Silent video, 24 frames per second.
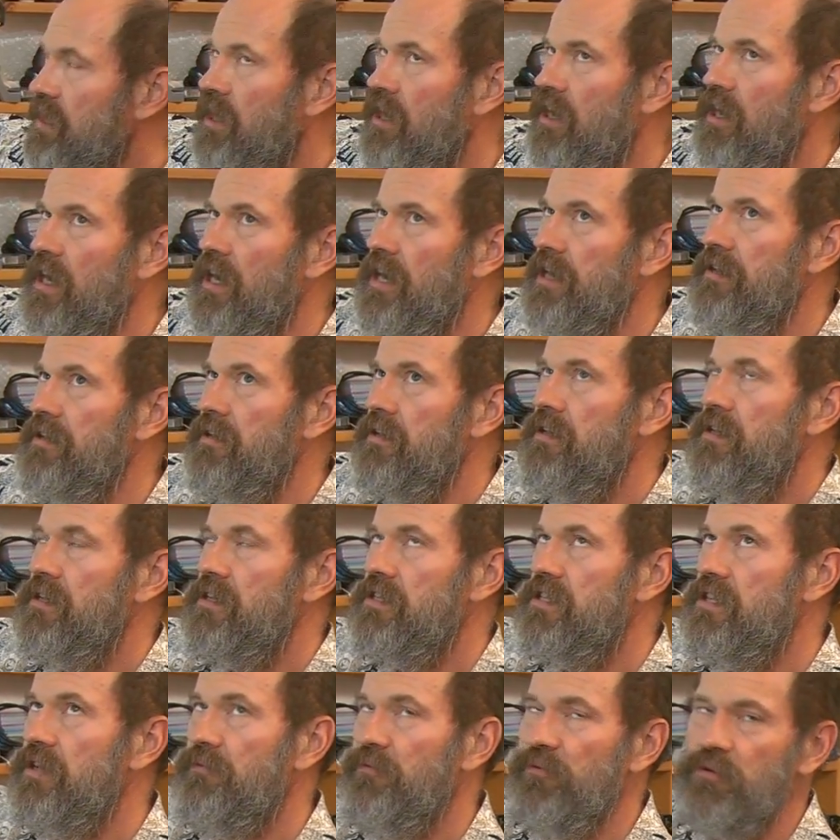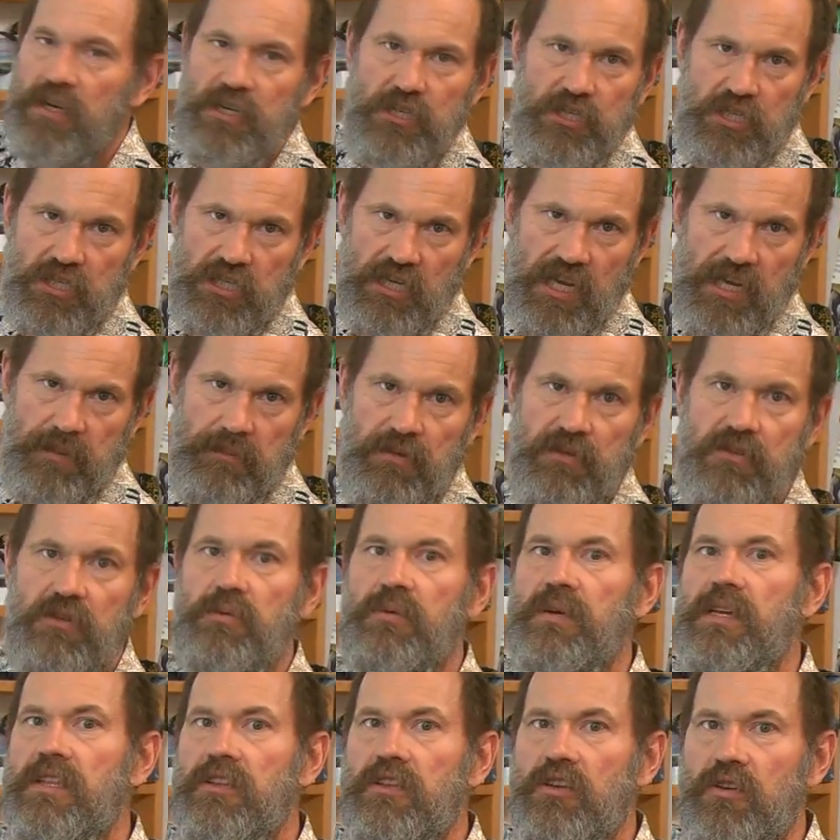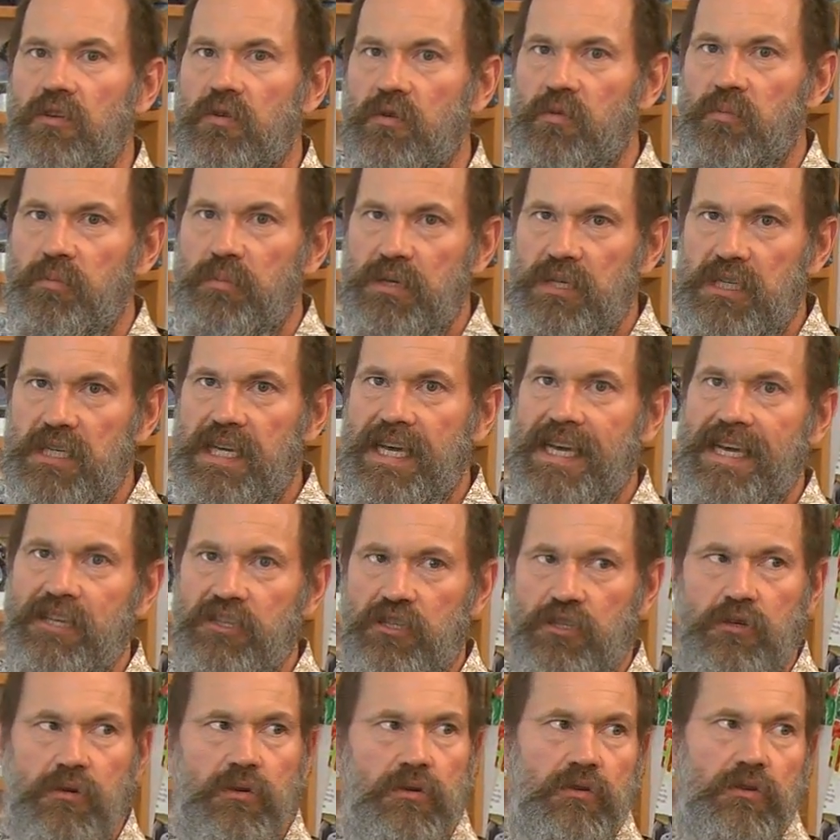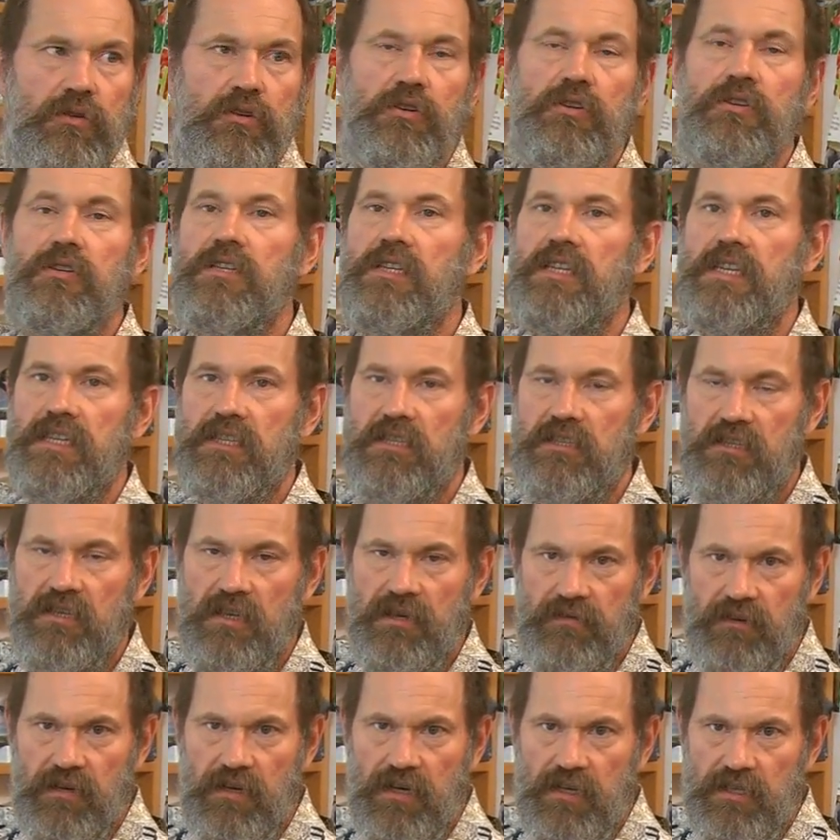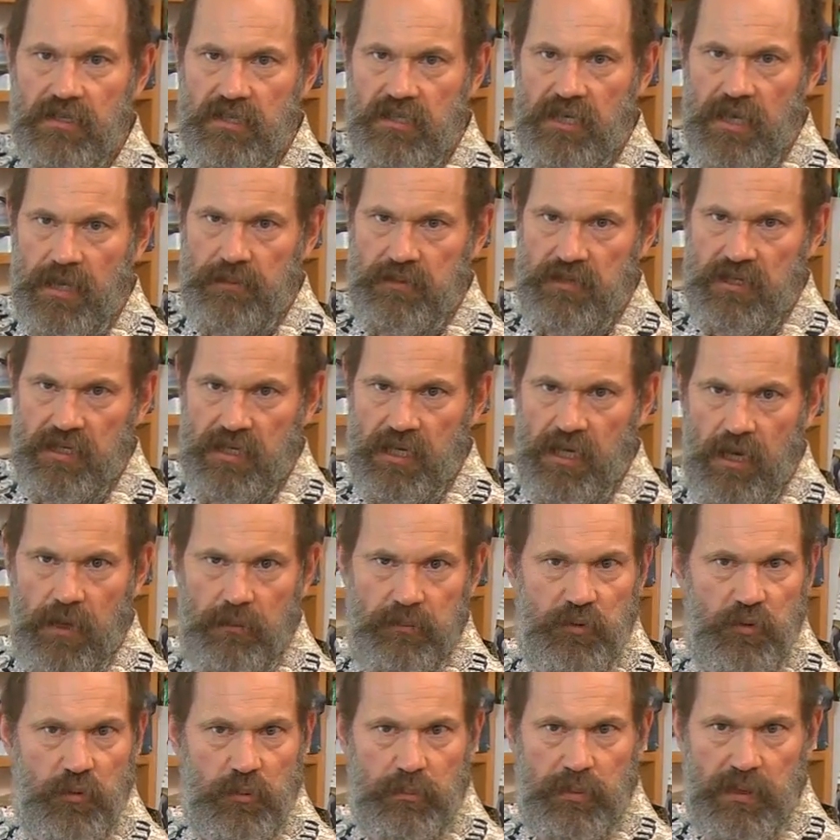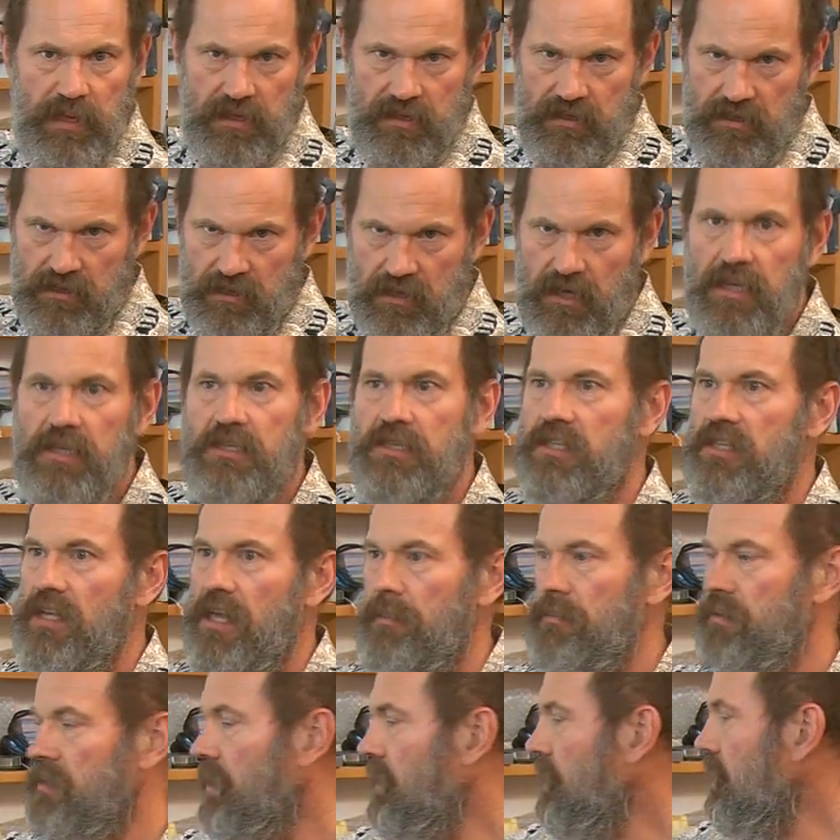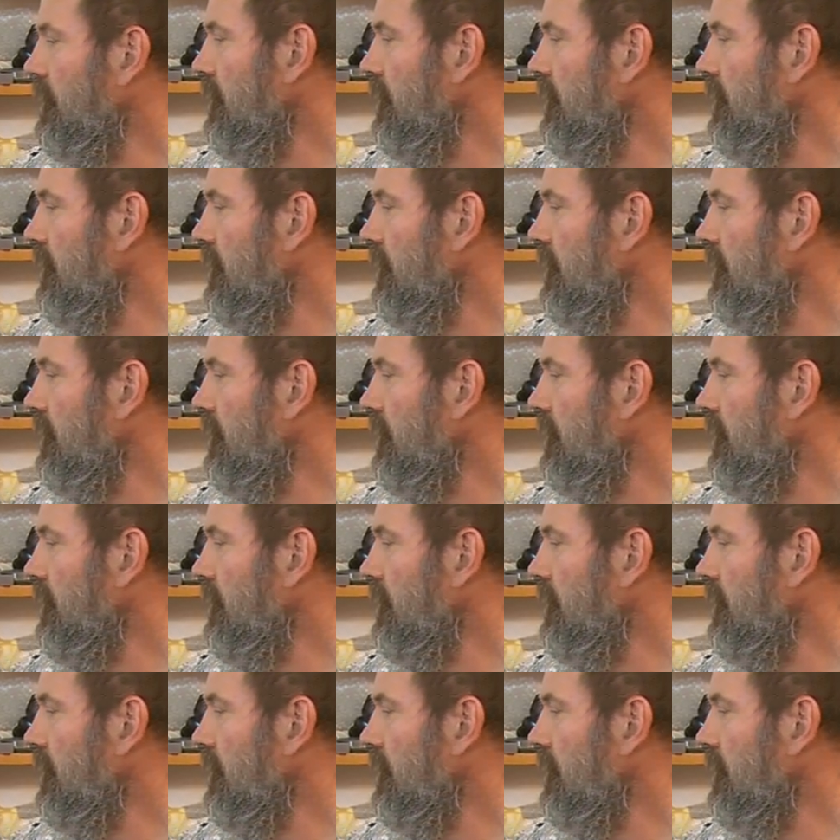on differentiate between the potential goodness of concepts and help you pick the concept